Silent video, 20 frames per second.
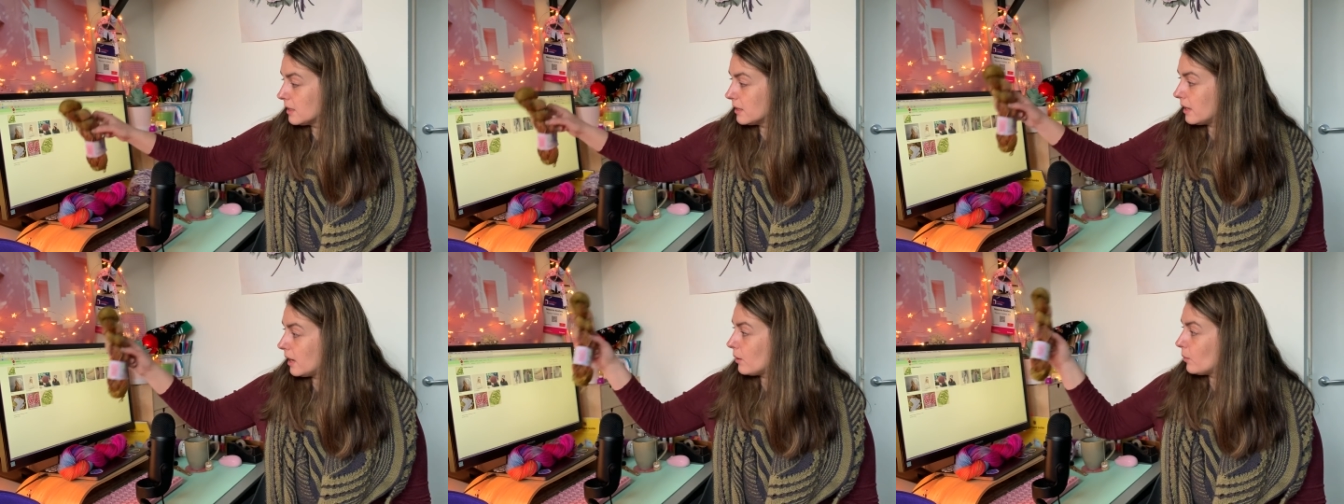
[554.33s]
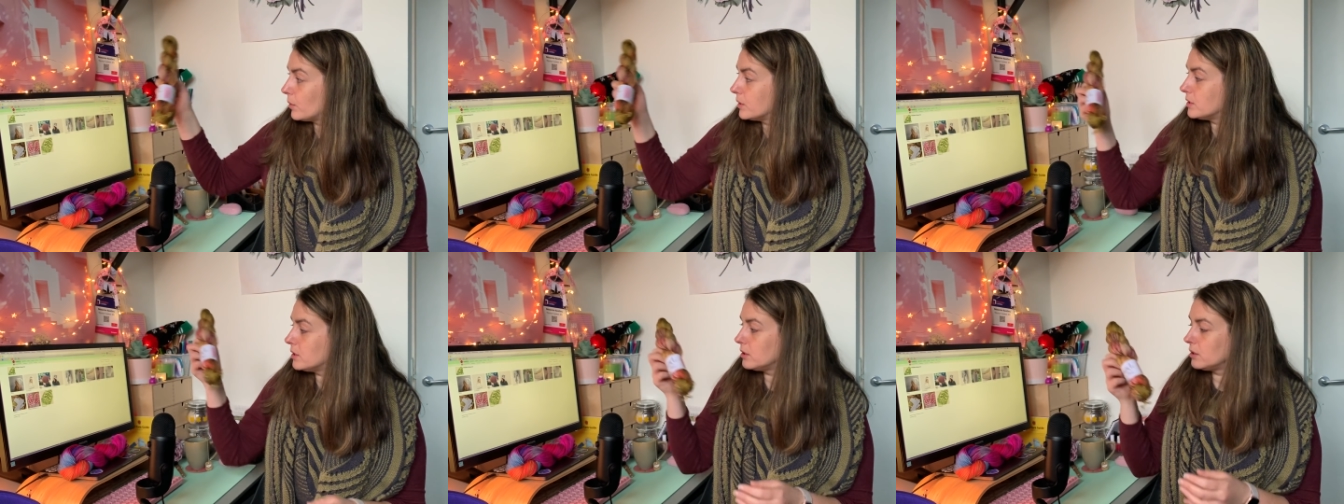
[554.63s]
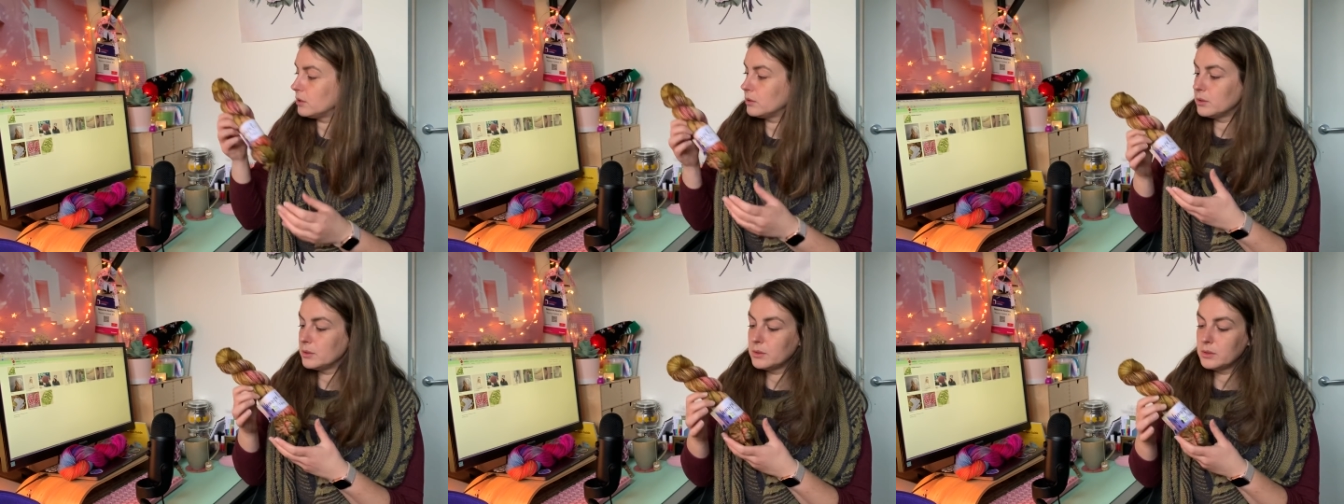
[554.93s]
that I want to
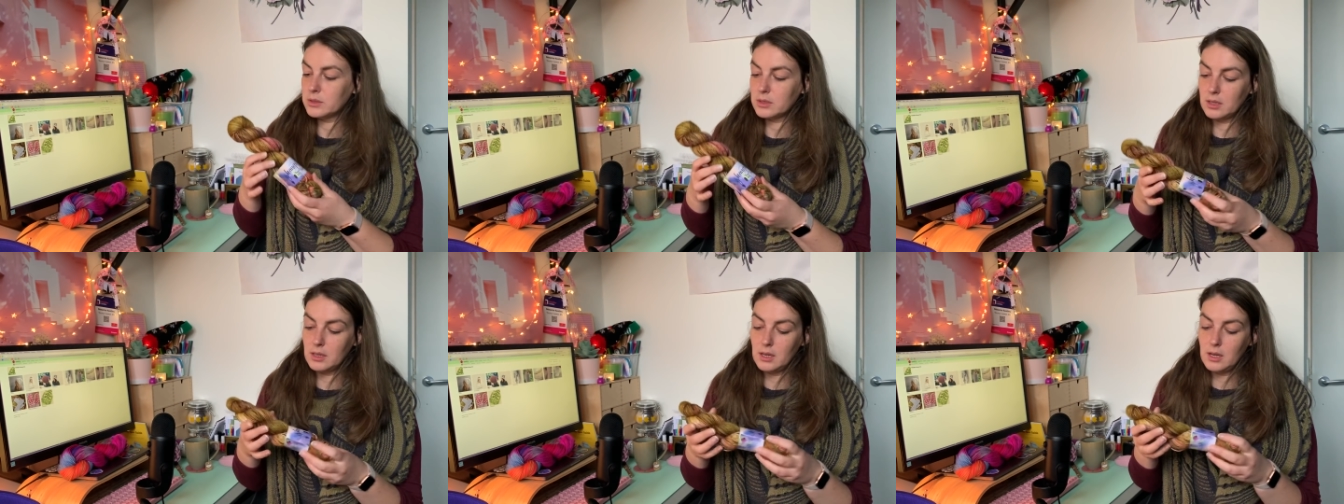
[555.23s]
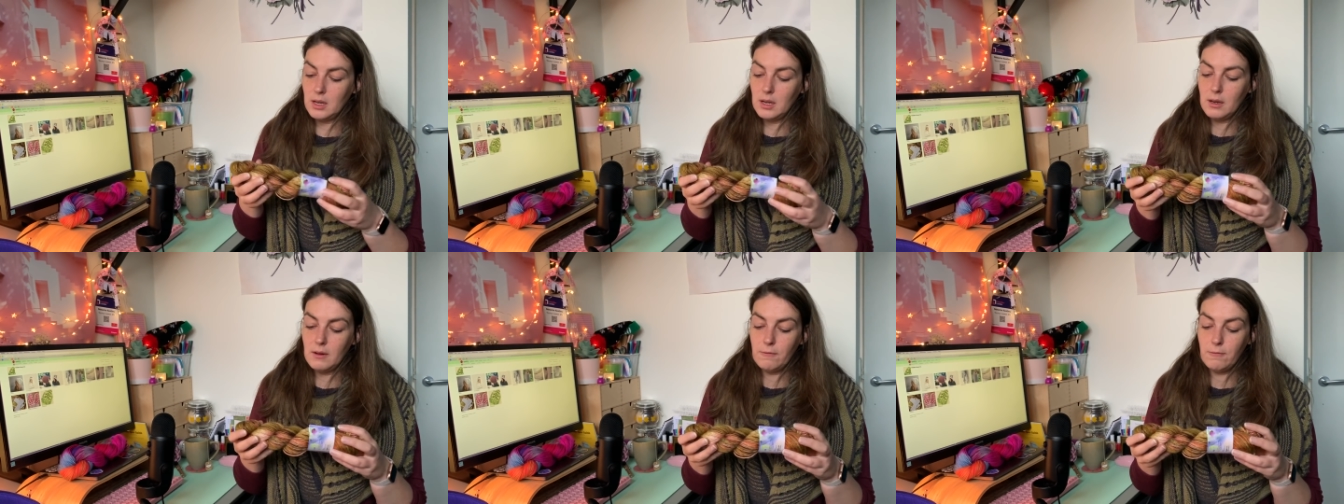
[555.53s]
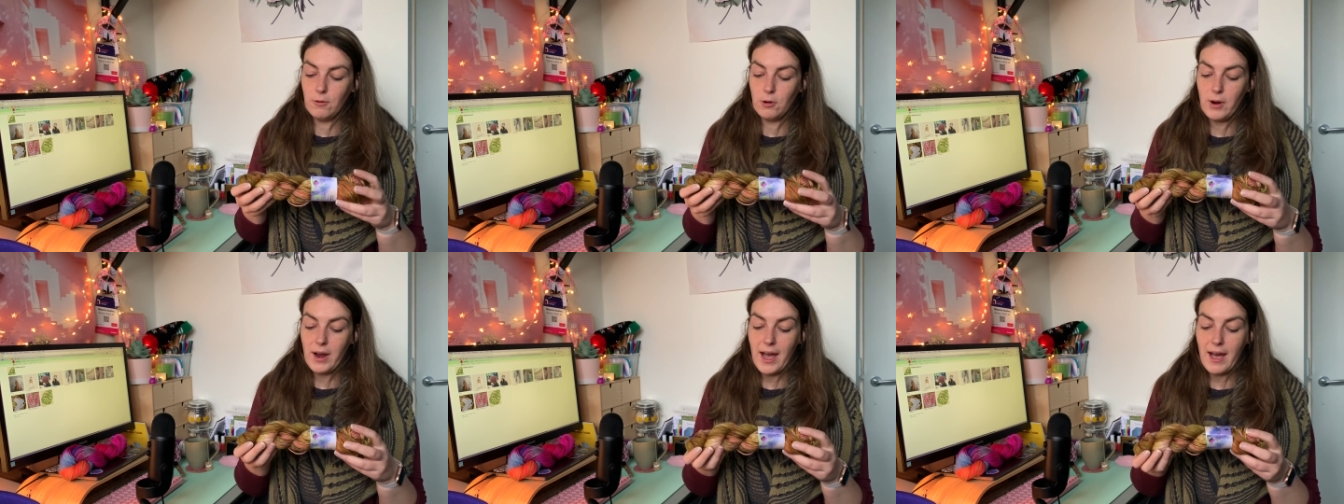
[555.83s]
use
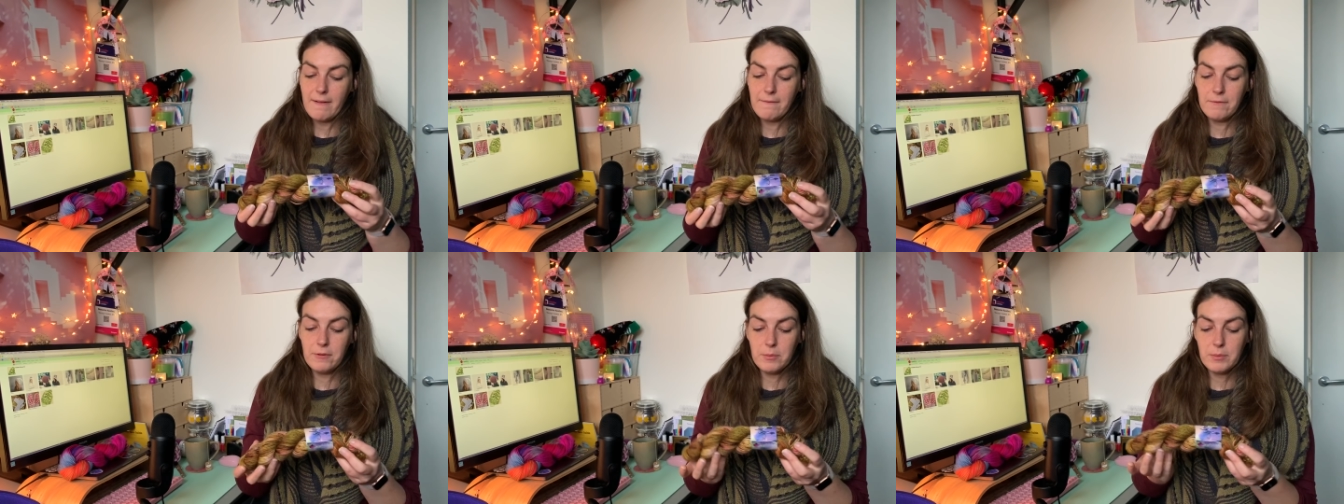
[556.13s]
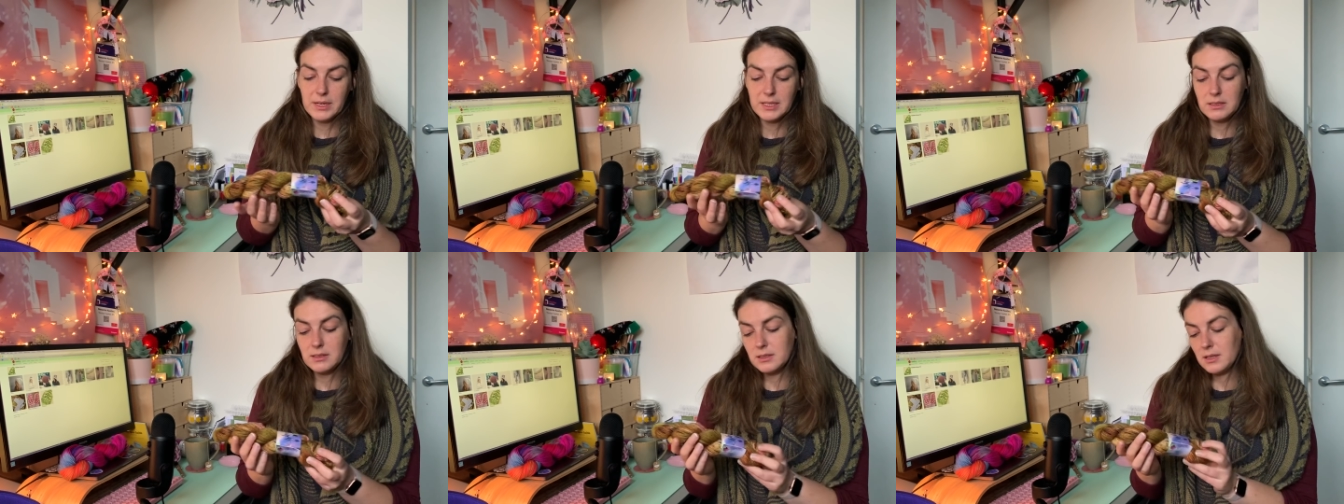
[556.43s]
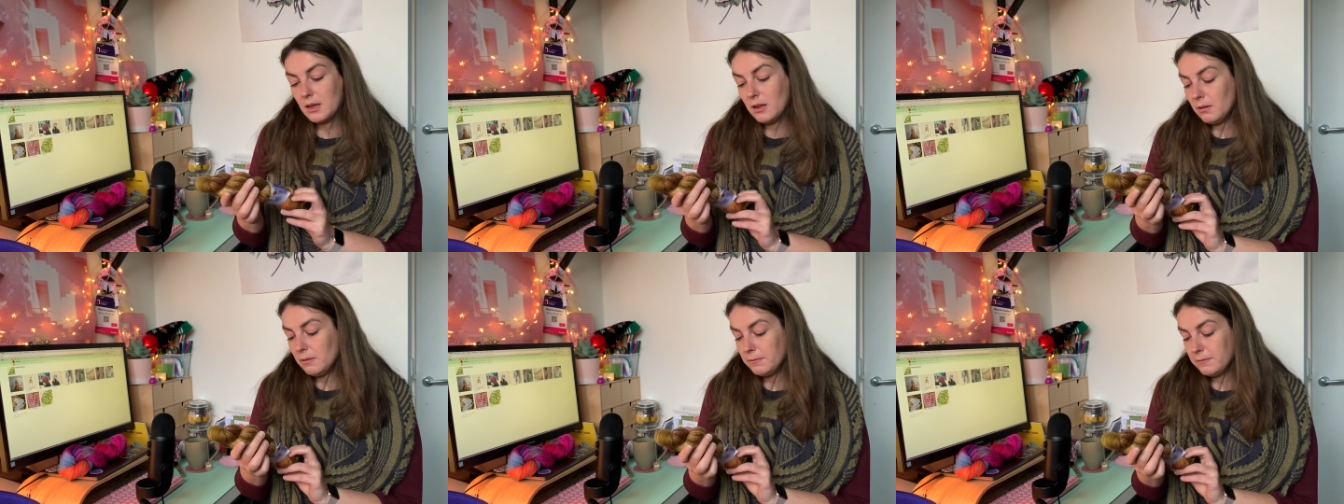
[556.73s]
for a hat for
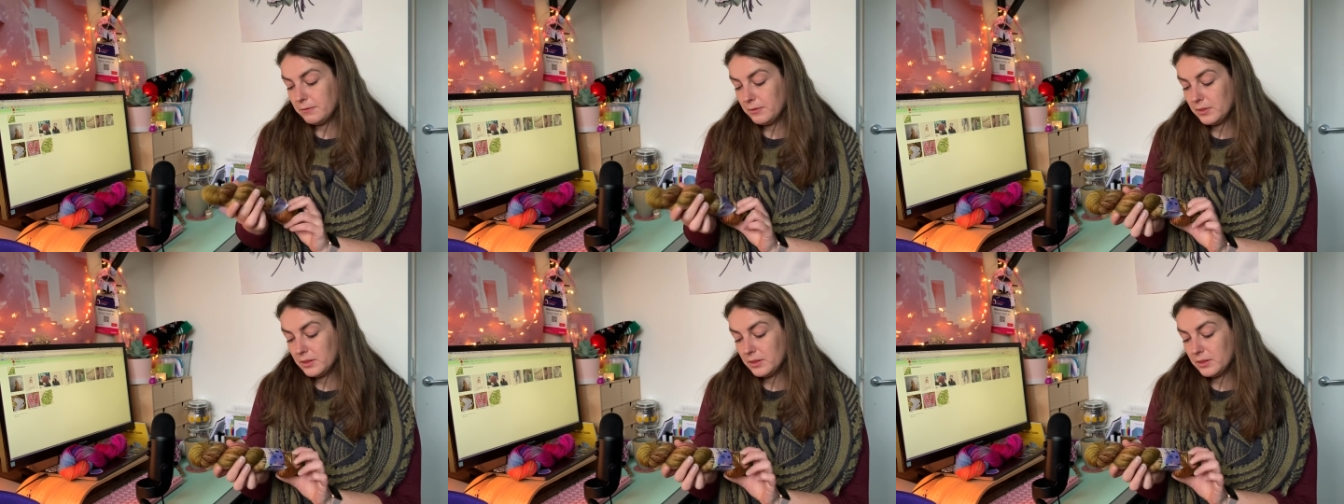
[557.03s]
myself.